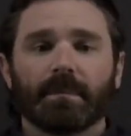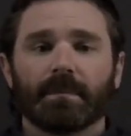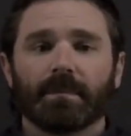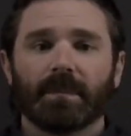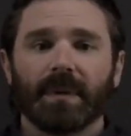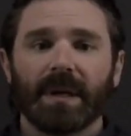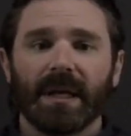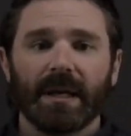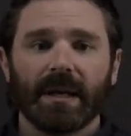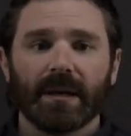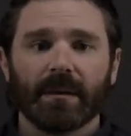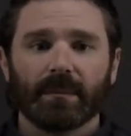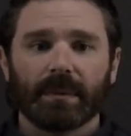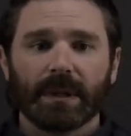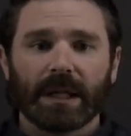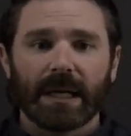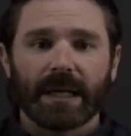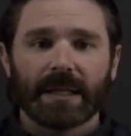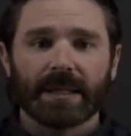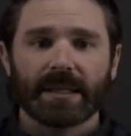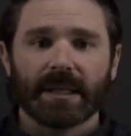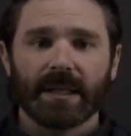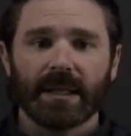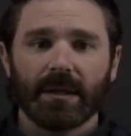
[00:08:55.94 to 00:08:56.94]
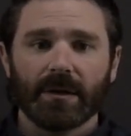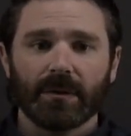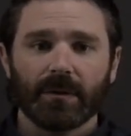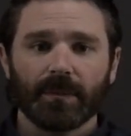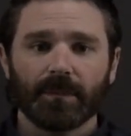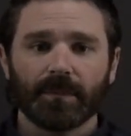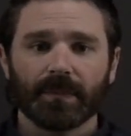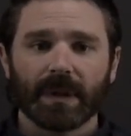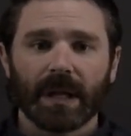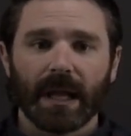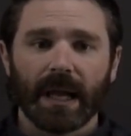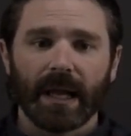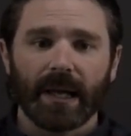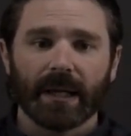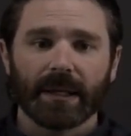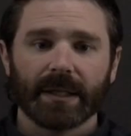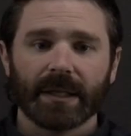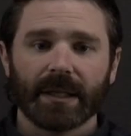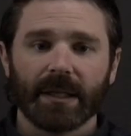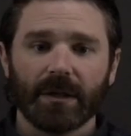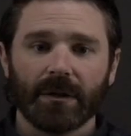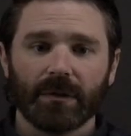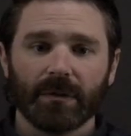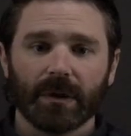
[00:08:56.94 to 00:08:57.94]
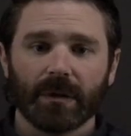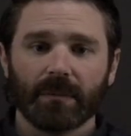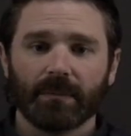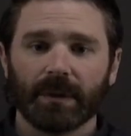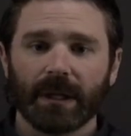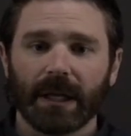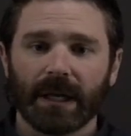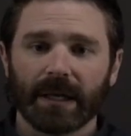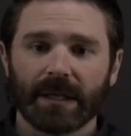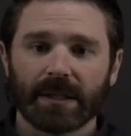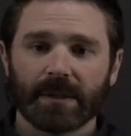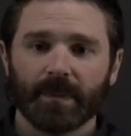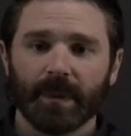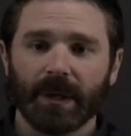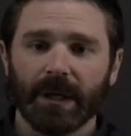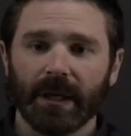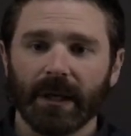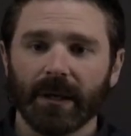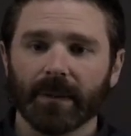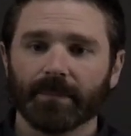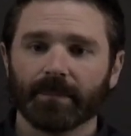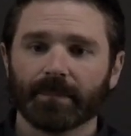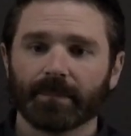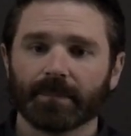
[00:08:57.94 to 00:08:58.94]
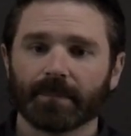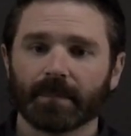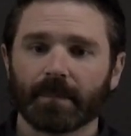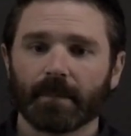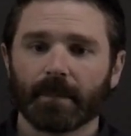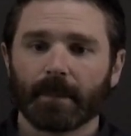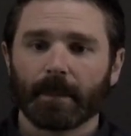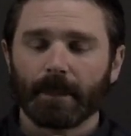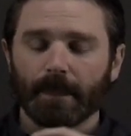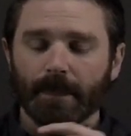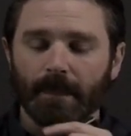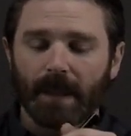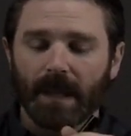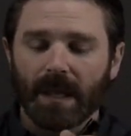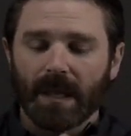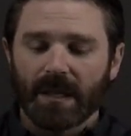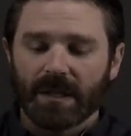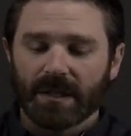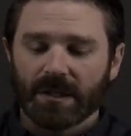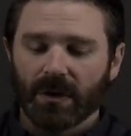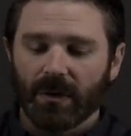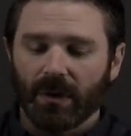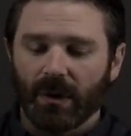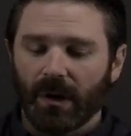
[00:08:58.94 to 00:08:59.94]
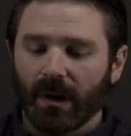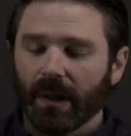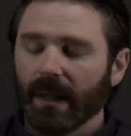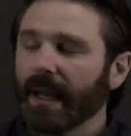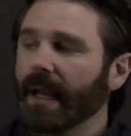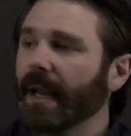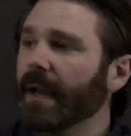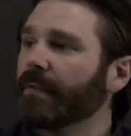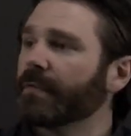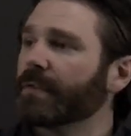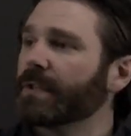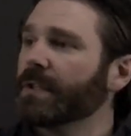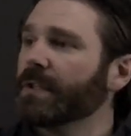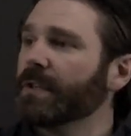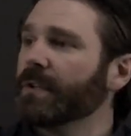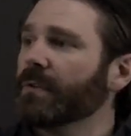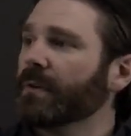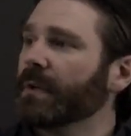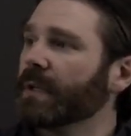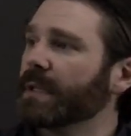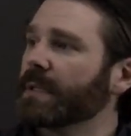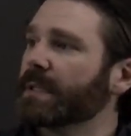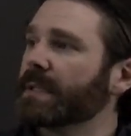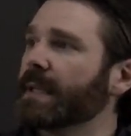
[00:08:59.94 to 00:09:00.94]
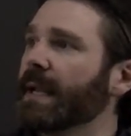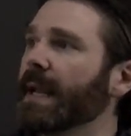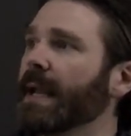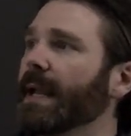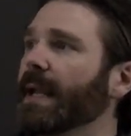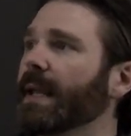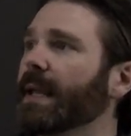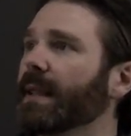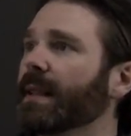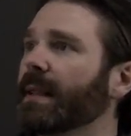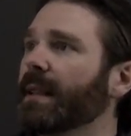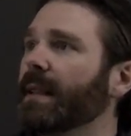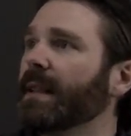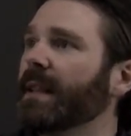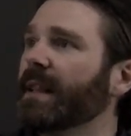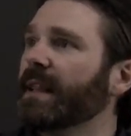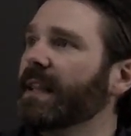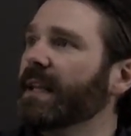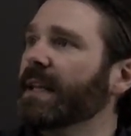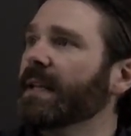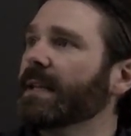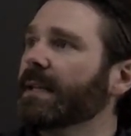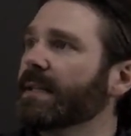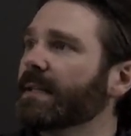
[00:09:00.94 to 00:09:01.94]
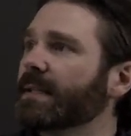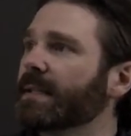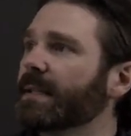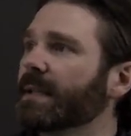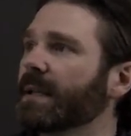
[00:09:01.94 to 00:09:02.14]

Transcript: P implies Q and Q implies P. So all I have to do is take this